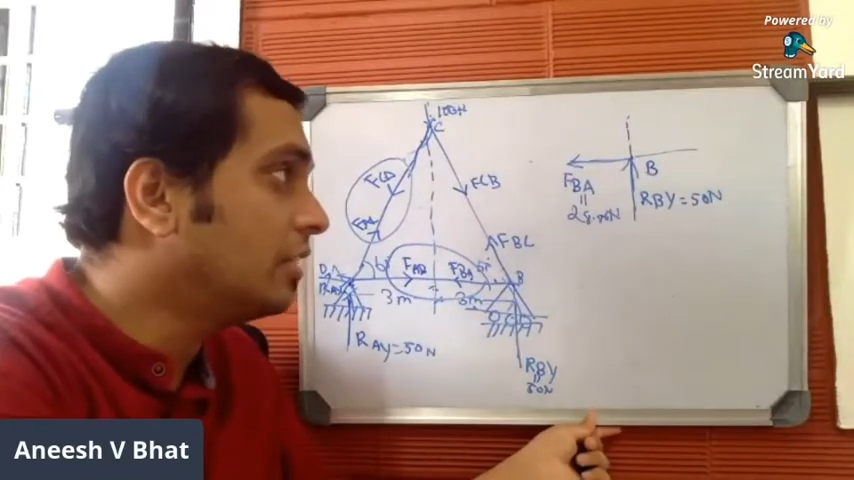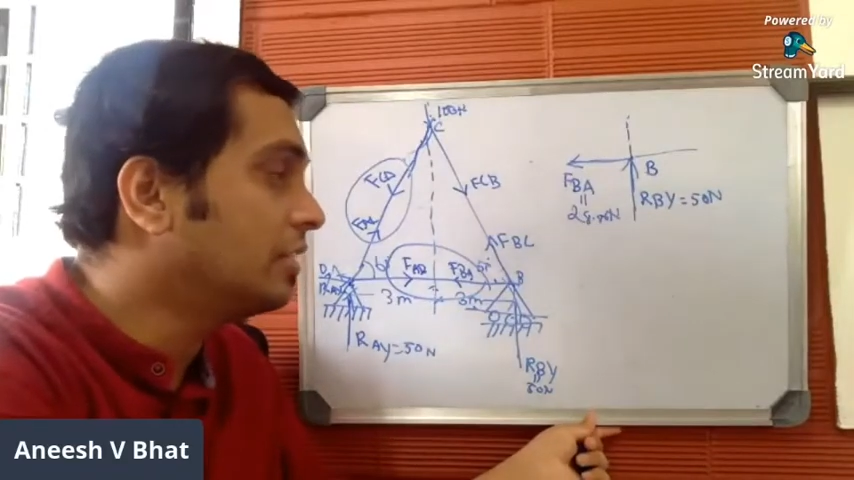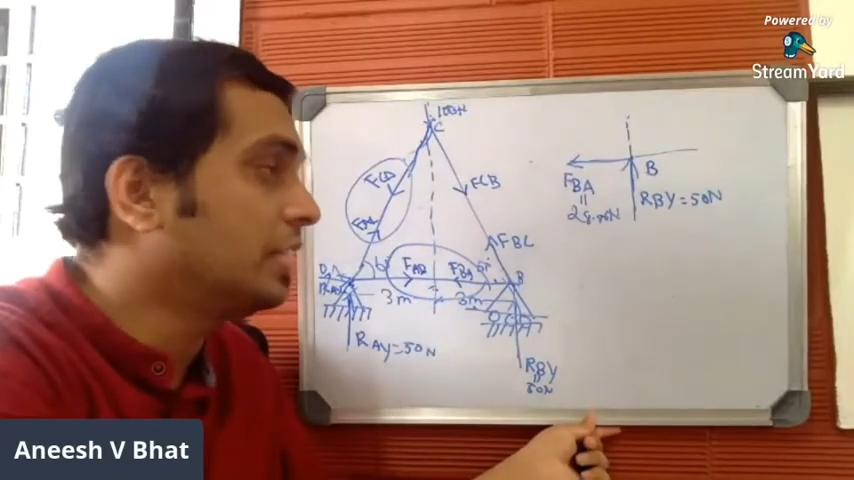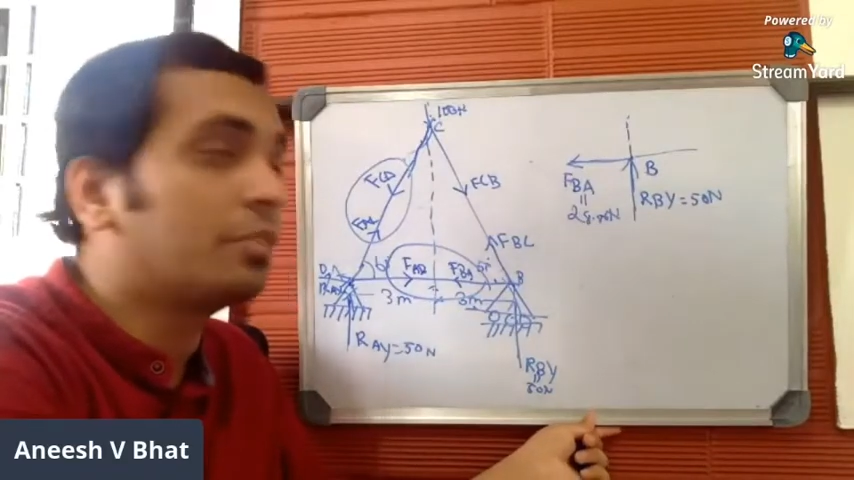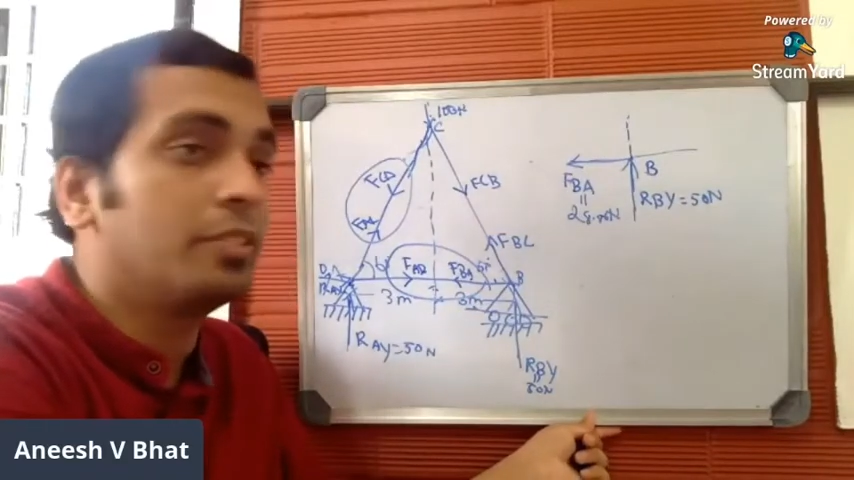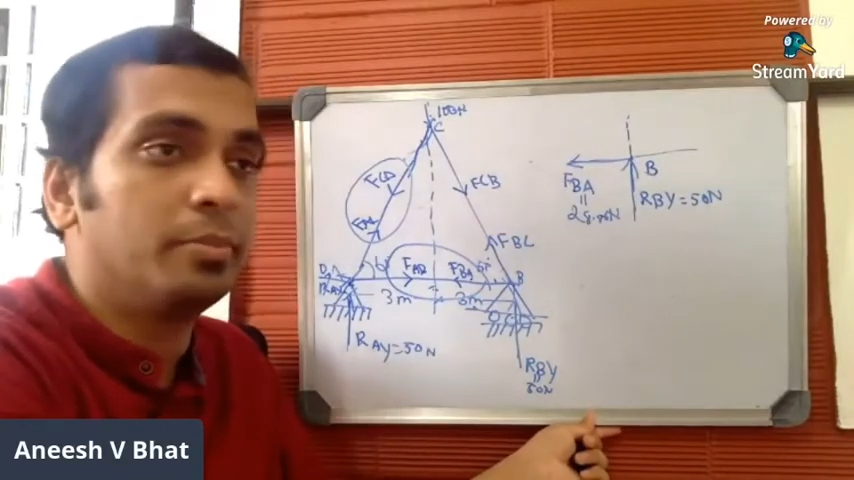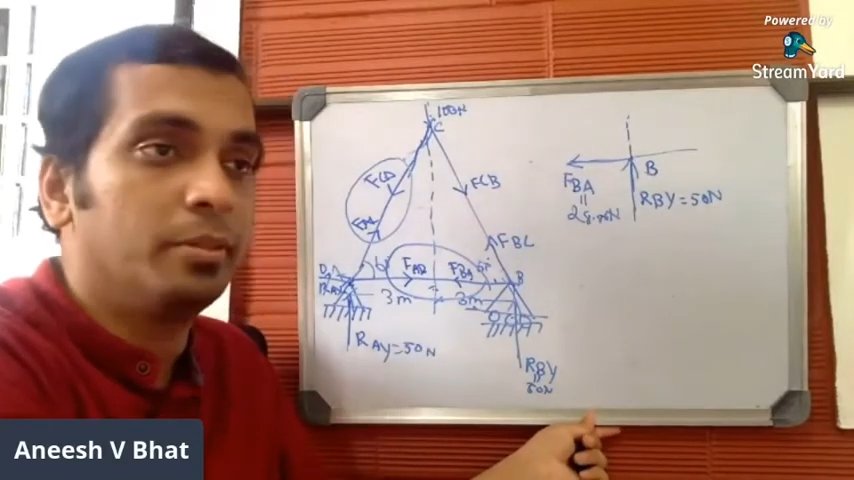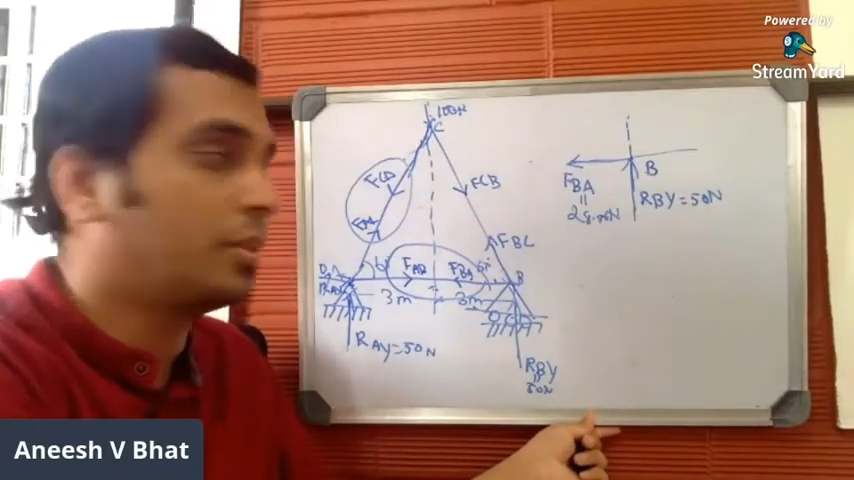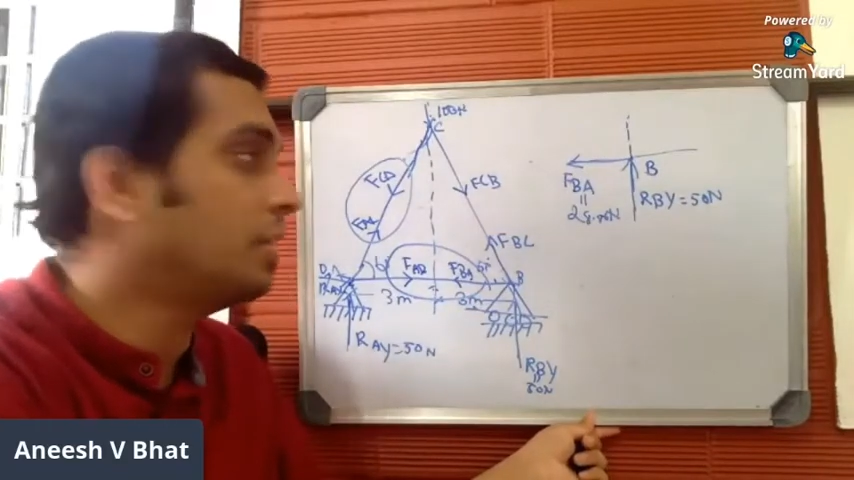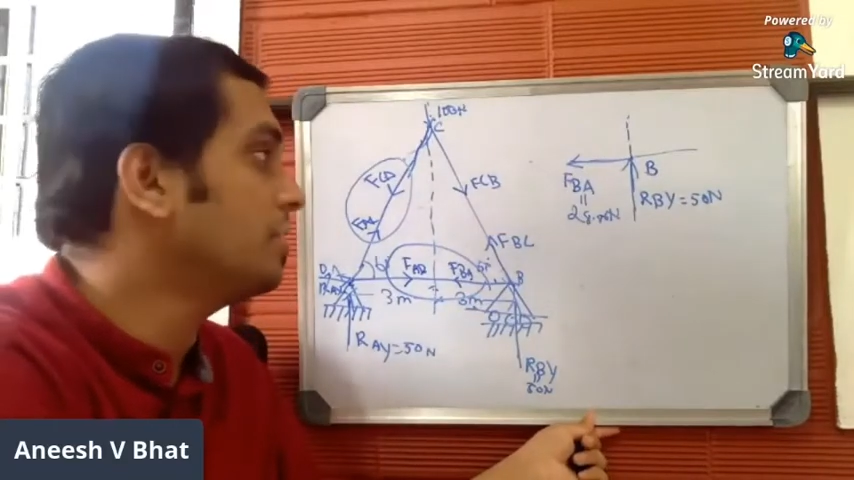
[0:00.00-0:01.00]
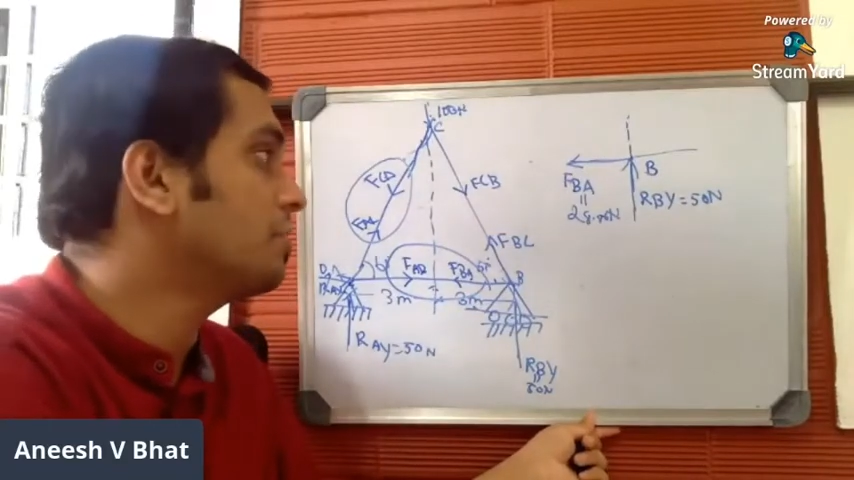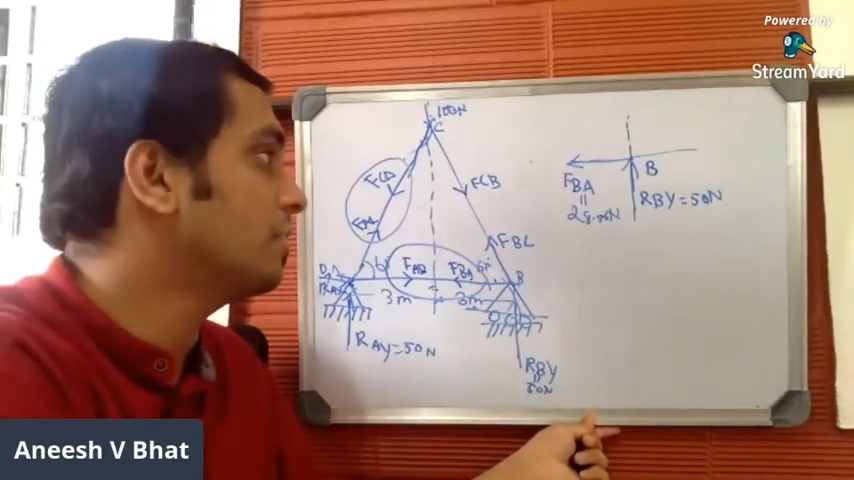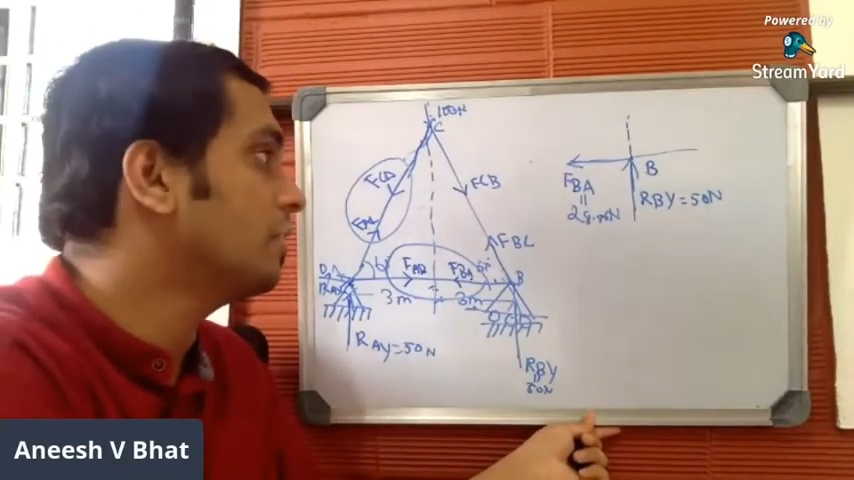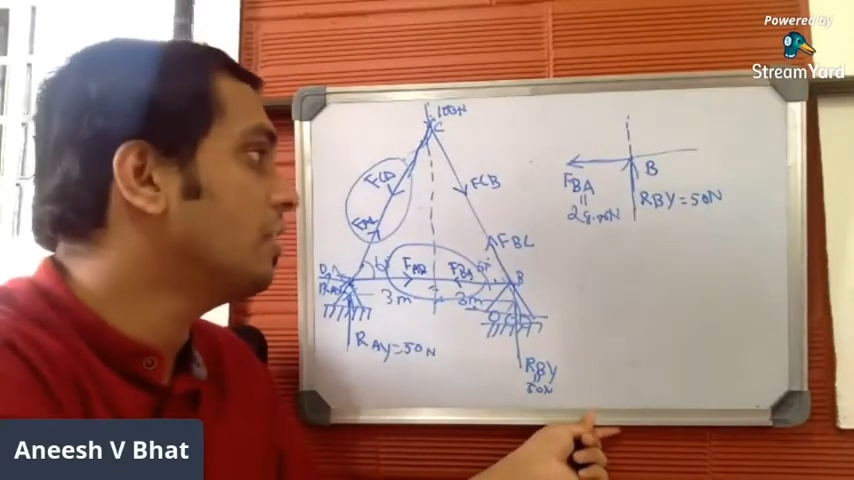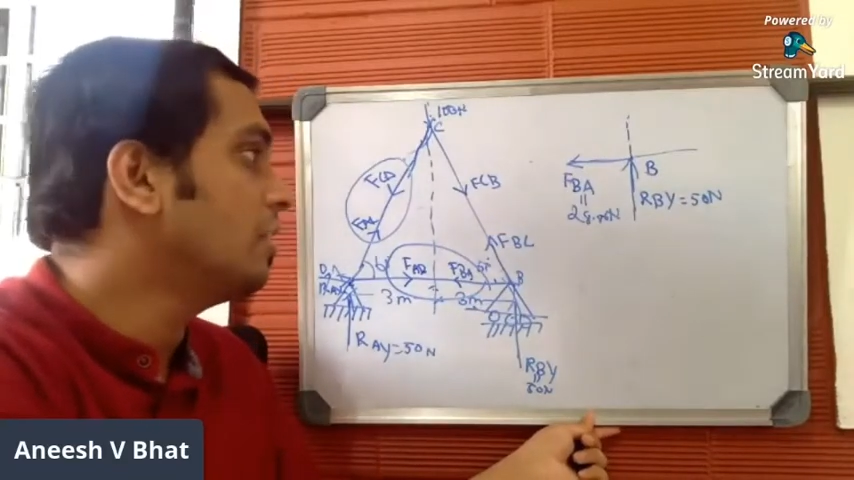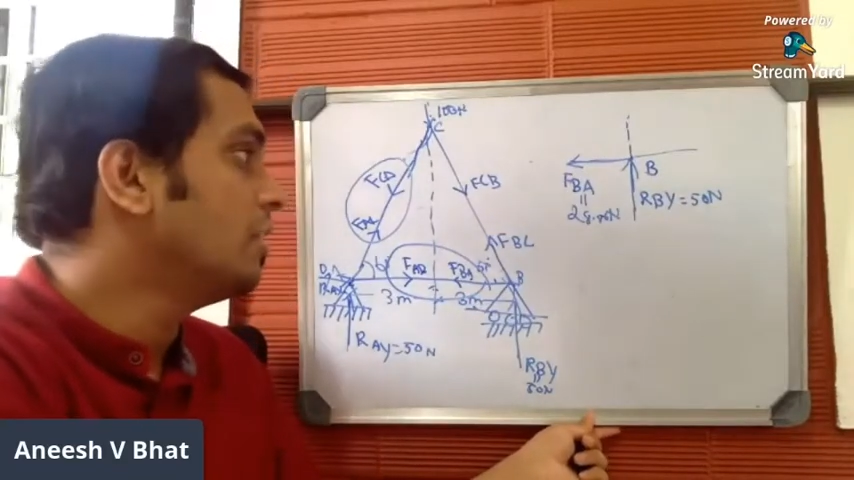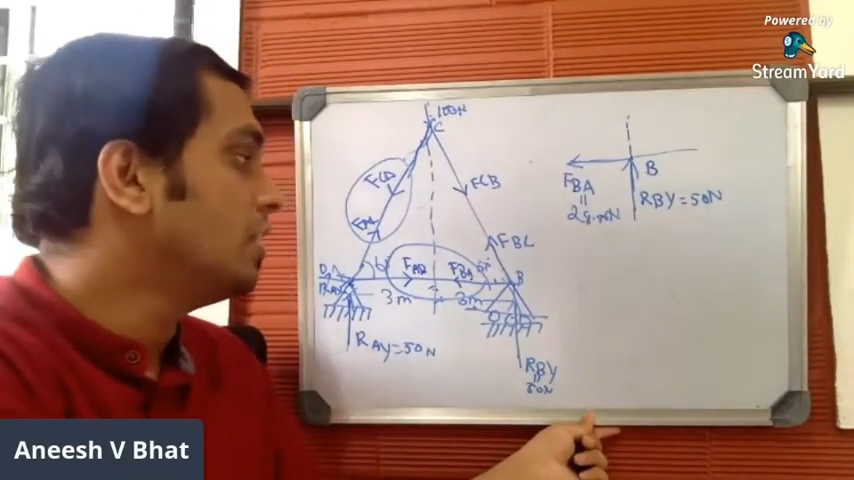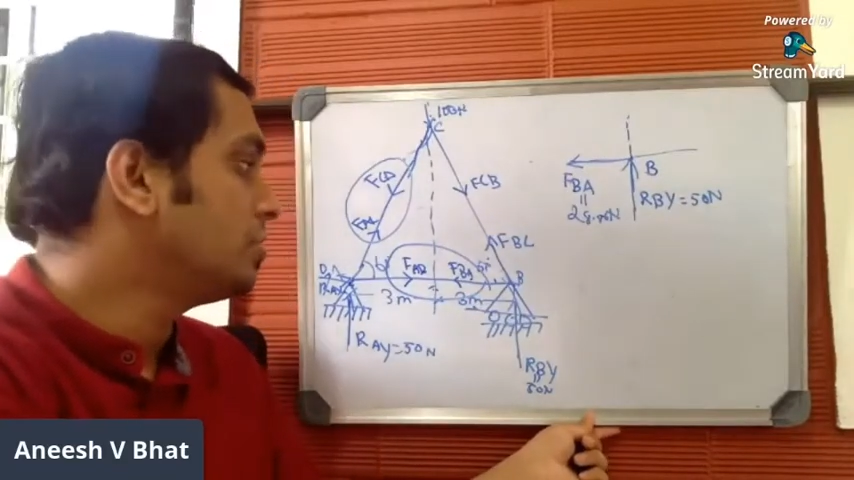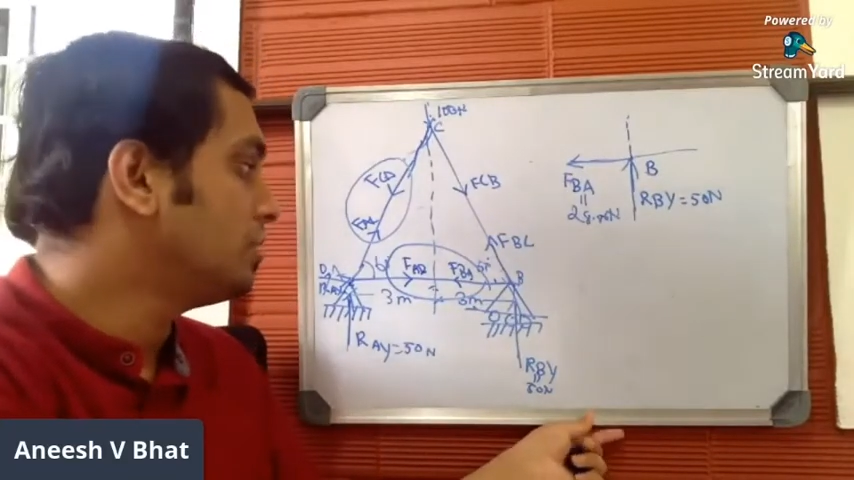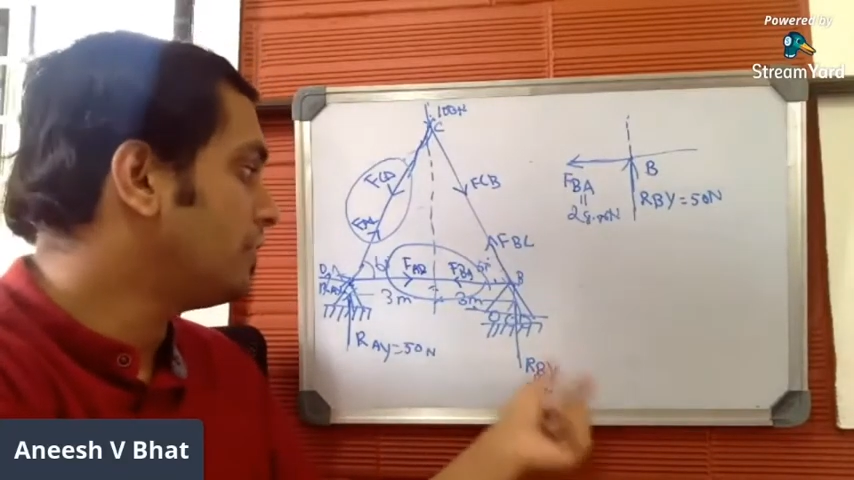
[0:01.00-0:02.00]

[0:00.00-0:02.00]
the equilibrium condition. So